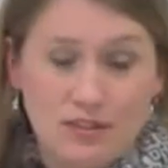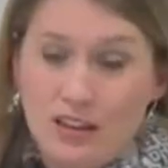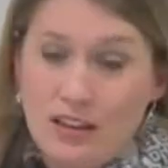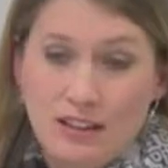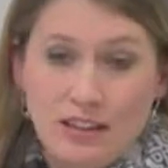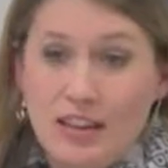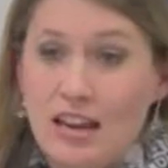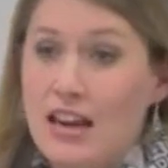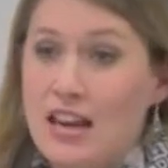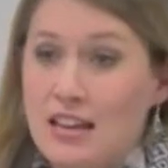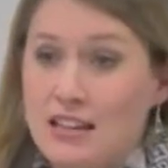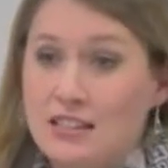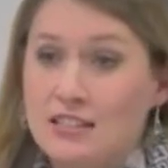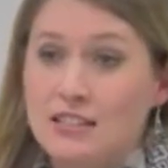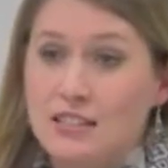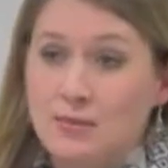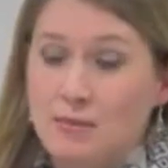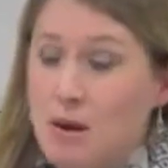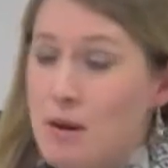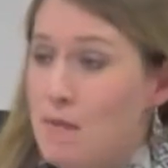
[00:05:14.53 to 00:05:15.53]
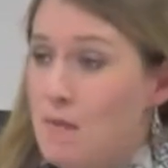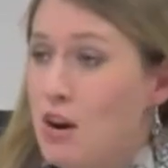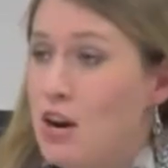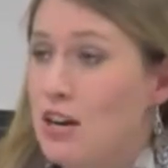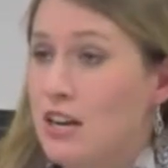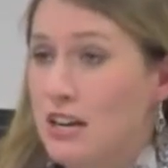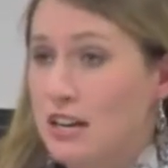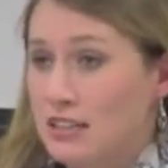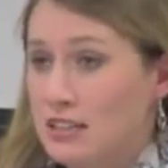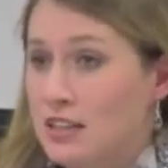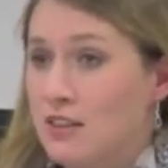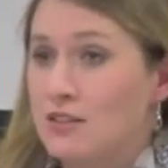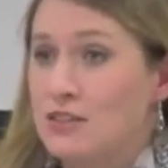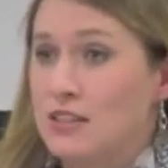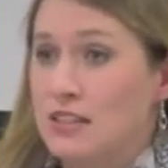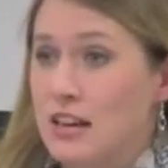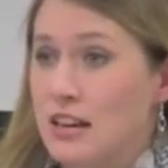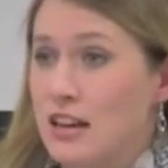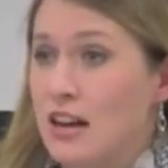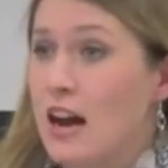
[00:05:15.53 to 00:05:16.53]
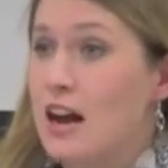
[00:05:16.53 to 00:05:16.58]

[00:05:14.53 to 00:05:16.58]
at the end in my markings, I would say,